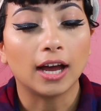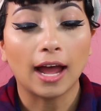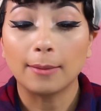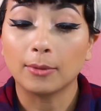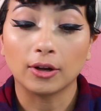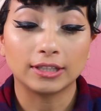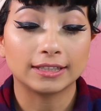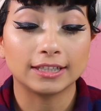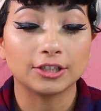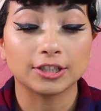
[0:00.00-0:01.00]
I'm
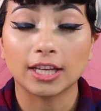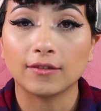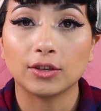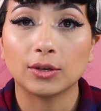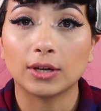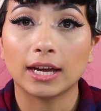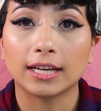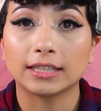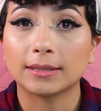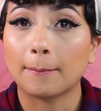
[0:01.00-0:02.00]
honestly just giving you
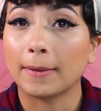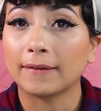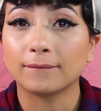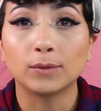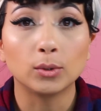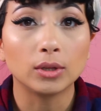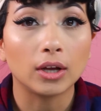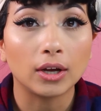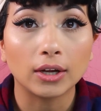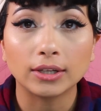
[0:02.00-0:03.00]
guys my
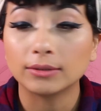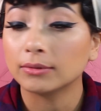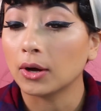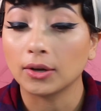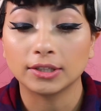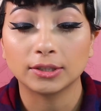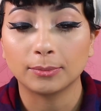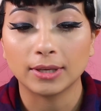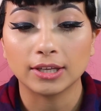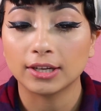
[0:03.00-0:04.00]
full-on honest
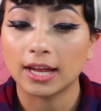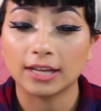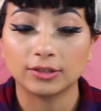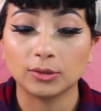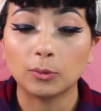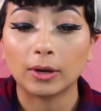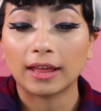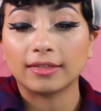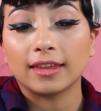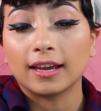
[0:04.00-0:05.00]
opinion as to what
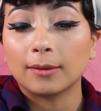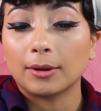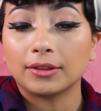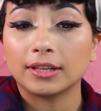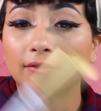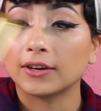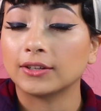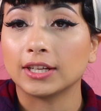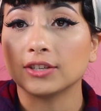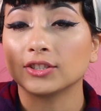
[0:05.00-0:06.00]
I think about the
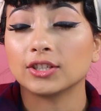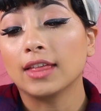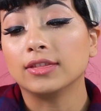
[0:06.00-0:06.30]
foundation.